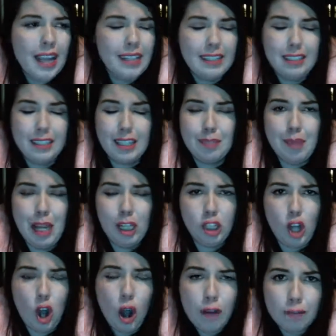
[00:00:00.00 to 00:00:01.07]
And he
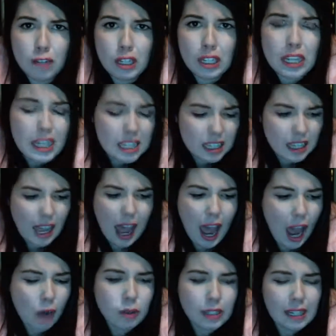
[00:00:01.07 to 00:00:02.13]
smelled awful.
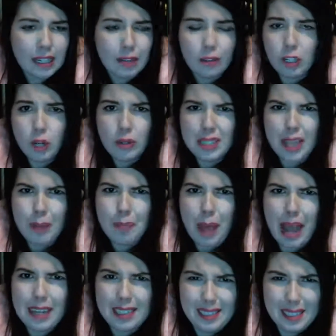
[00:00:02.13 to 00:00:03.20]
How did I never notice how
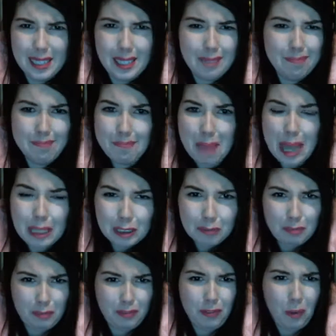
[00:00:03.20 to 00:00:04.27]
bad he
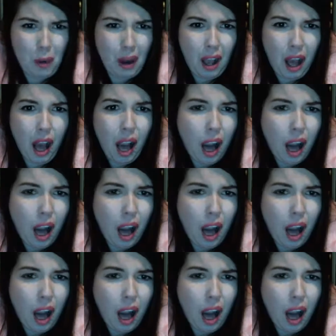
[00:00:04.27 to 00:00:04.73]
smelled before?